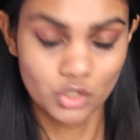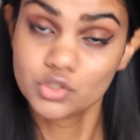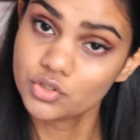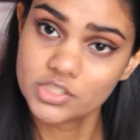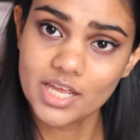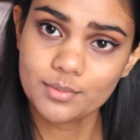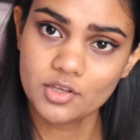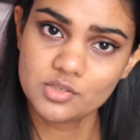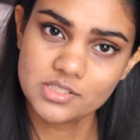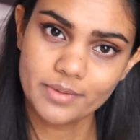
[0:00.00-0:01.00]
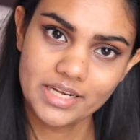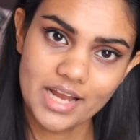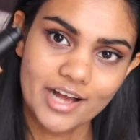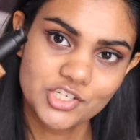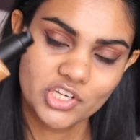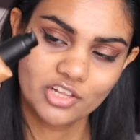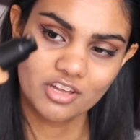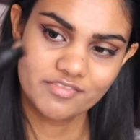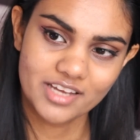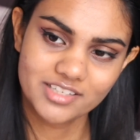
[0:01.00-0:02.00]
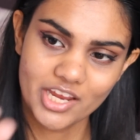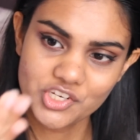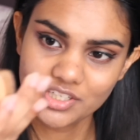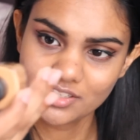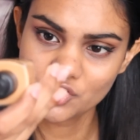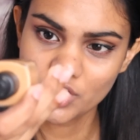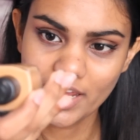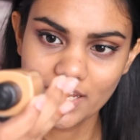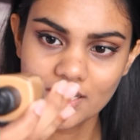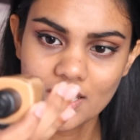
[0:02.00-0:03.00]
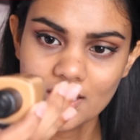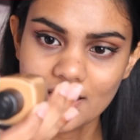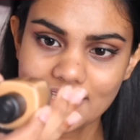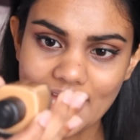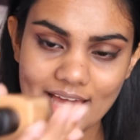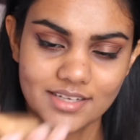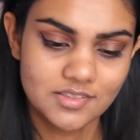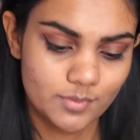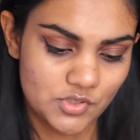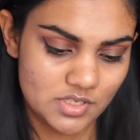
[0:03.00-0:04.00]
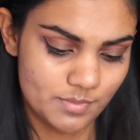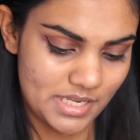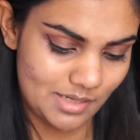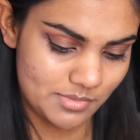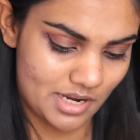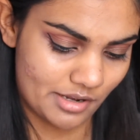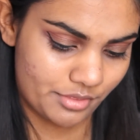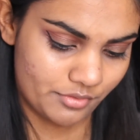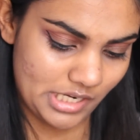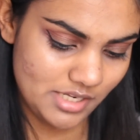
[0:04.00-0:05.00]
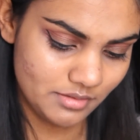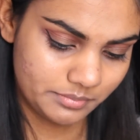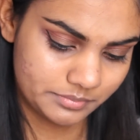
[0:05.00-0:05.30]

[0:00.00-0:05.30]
So today I'm going to use my NARS Sheer Glow Foundation in the shade Cadiz, which is medium dark 3.